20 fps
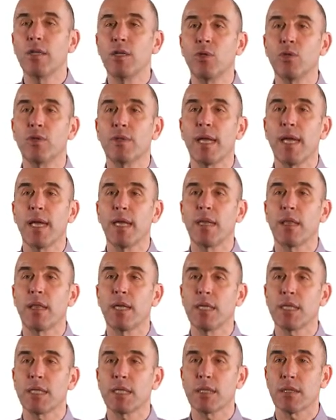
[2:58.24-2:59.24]
you take
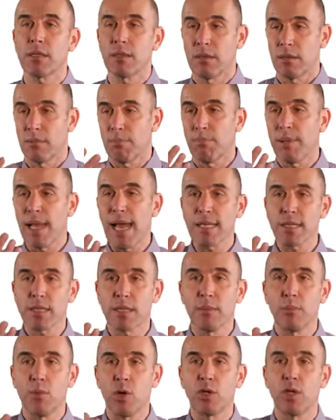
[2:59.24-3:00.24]
this
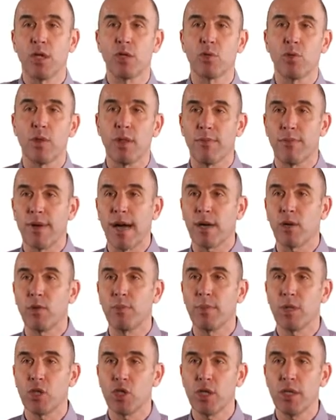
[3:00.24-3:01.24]
plaster model to the
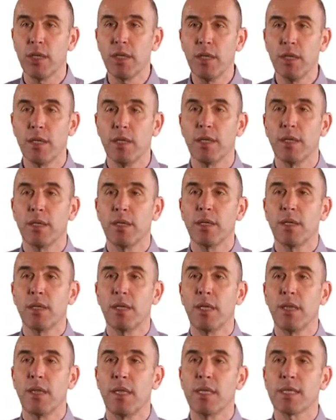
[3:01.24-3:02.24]
vacuum machine.
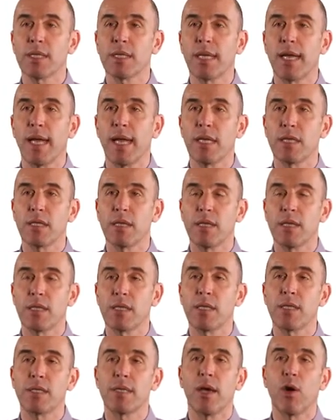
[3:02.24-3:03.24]
In this case,
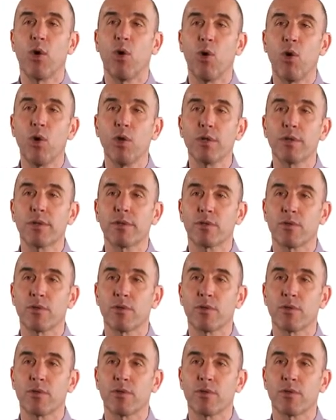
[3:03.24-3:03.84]
this is the old